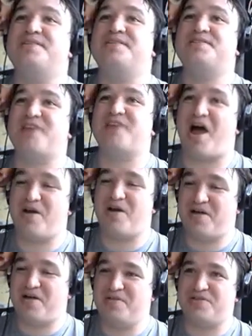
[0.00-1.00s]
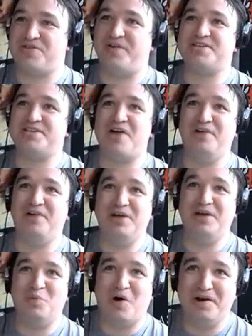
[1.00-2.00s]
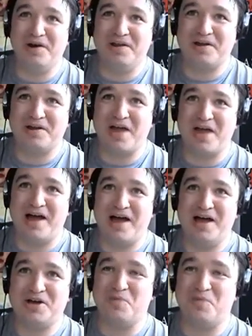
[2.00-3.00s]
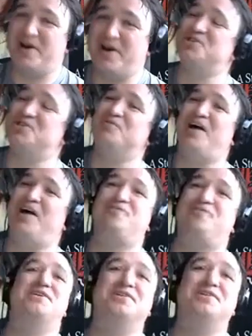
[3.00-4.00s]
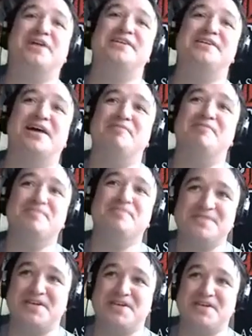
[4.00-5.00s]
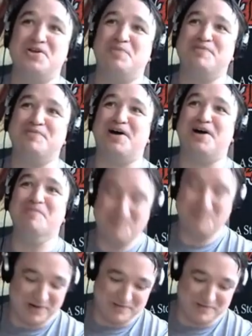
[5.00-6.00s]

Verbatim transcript: Oh, there is only one combination for every single dice there, so you'll be fine,